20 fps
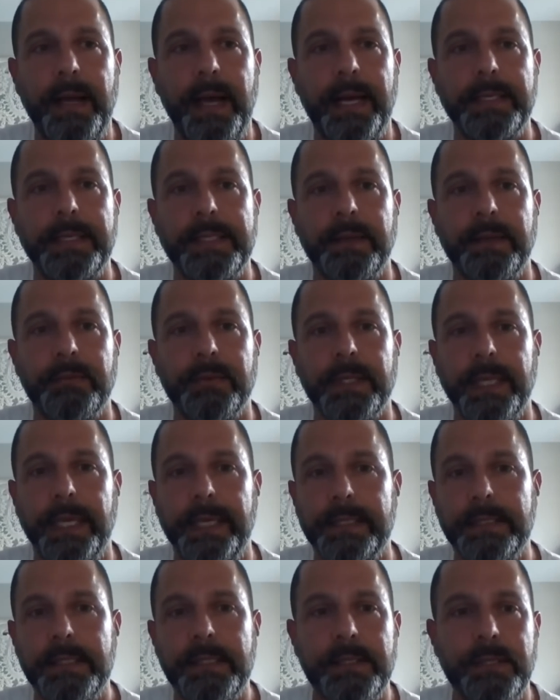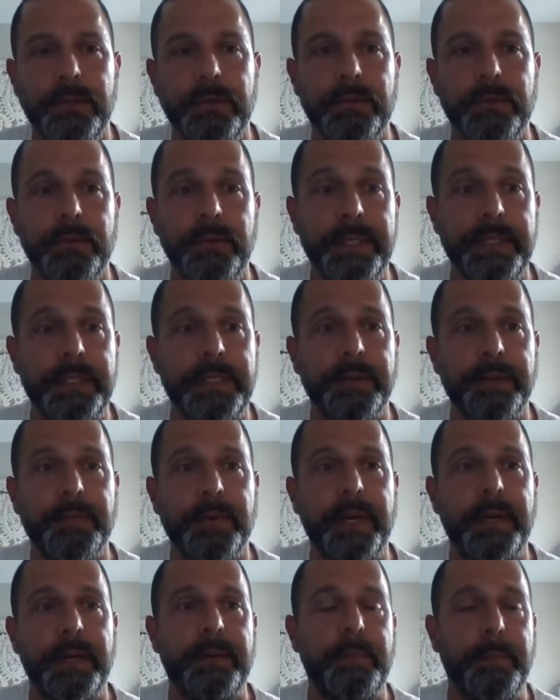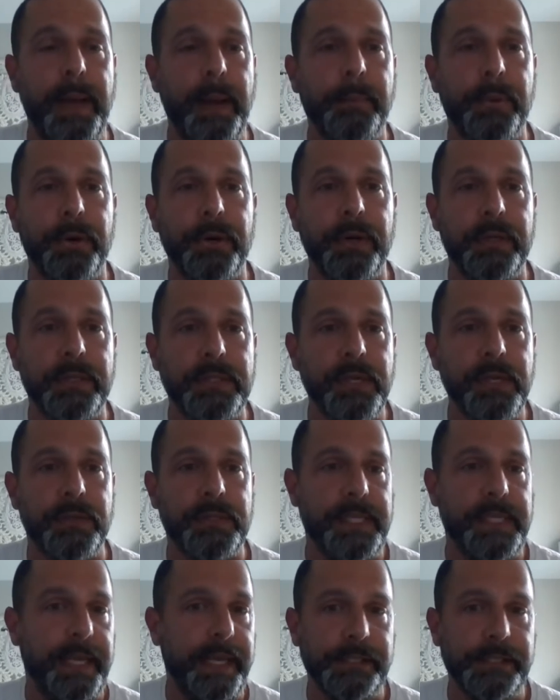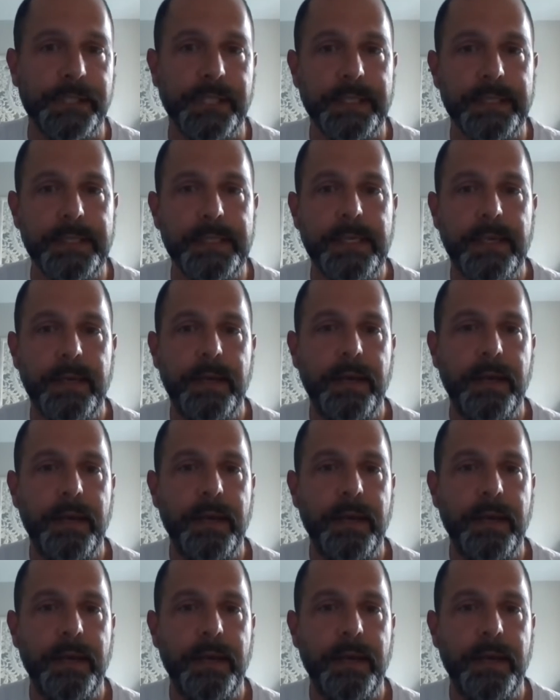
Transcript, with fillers: as it relates to the different member associations,